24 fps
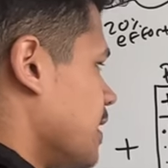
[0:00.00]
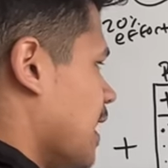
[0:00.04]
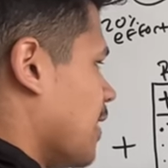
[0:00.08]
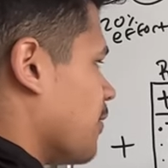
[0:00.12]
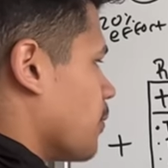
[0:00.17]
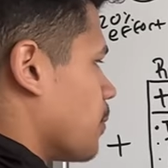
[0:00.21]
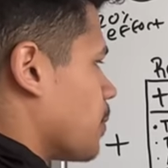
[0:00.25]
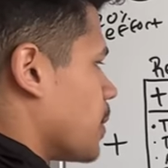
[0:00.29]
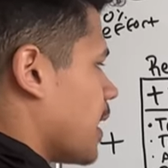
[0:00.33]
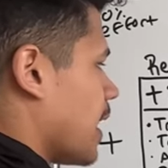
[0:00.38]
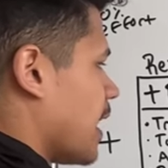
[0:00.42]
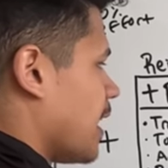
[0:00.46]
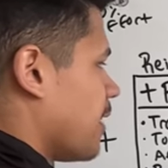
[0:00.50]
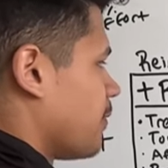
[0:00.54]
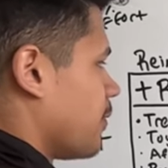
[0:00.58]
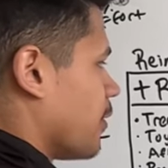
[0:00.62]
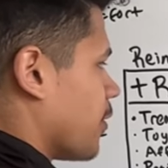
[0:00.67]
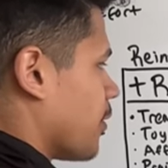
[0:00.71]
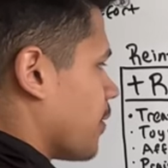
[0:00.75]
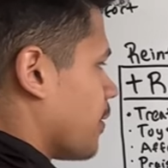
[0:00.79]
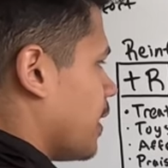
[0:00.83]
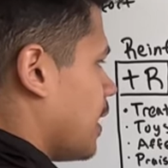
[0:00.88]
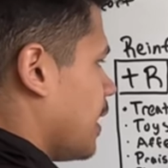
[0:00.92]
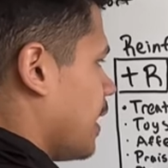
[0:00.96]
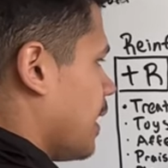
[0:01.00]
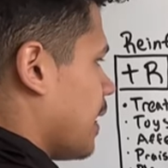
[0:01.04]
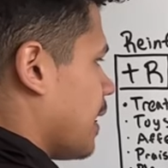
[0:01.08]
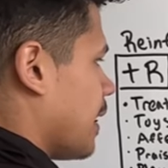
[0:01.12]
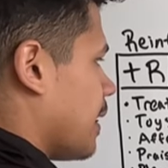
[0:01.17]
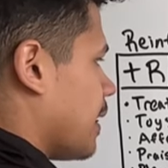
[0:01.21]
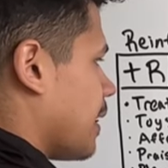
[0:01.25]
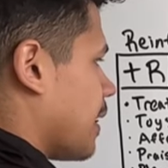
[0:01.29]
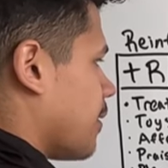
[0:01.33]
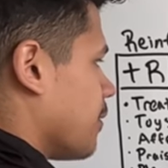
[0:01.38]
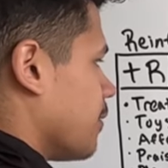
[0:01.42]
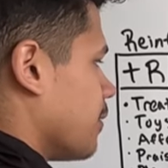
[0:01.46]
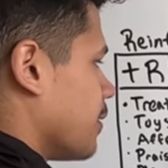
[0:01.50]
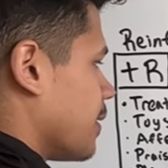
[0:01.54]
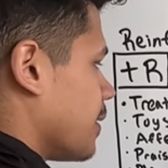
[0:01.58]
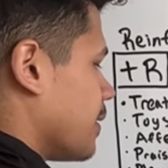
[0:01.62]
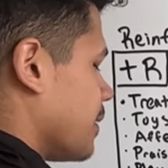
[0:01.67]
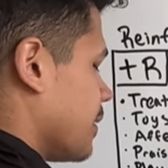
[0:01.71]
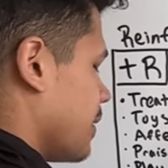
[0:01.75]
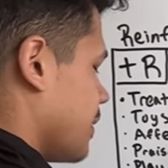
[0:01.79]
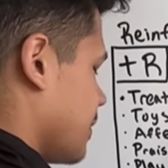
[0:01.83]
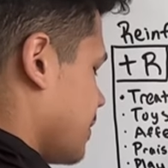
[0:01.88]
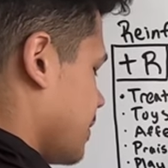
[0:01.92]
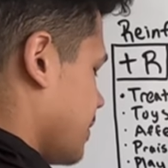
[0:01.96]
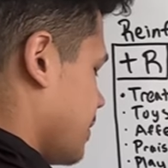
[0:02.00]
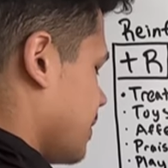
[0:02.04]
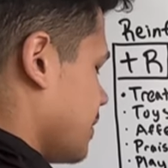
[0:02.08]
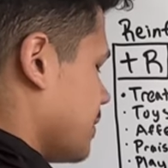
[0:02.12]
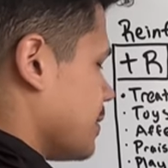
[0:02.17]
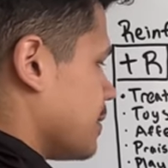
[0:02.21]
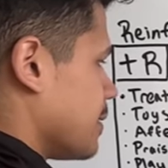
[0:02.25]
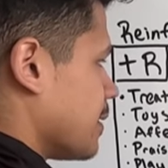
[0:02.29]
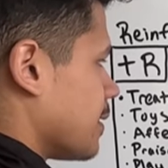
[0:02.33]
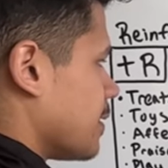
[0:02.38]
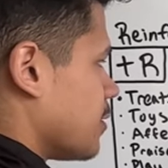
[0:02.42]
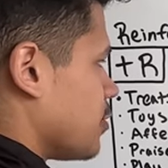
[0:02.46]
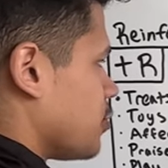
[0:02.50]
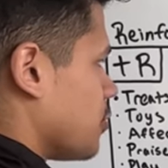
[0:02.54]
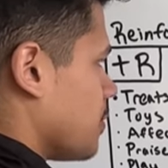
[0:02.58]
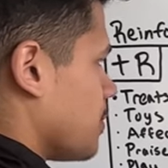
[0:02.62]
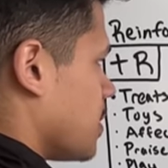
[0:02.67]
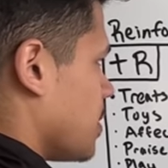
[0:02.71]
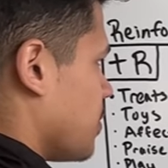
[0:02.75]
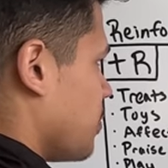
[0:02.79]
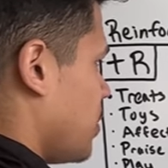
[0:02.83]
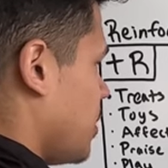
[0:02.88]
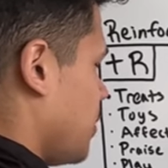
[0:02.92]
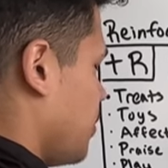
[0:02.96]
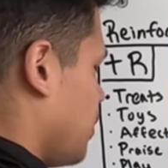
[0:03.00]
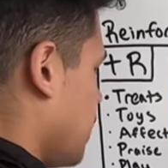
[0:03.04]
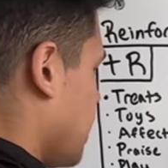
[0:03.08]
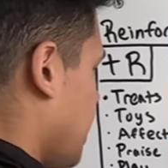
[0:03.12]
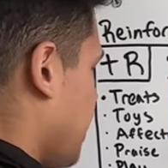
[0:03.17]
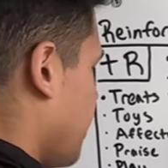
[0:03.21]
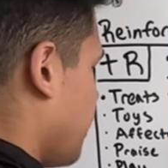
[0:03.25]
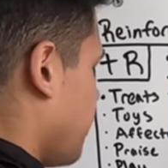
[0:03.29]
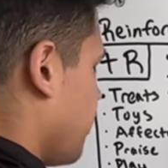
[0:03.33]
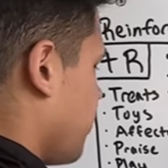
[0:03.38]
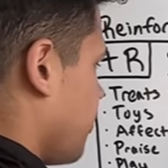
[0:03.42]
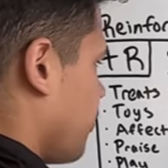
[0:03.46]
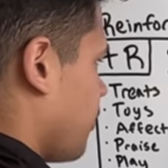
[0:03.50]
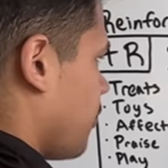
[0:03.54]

of a behavior. And now look at this. This is gonna trip some people out.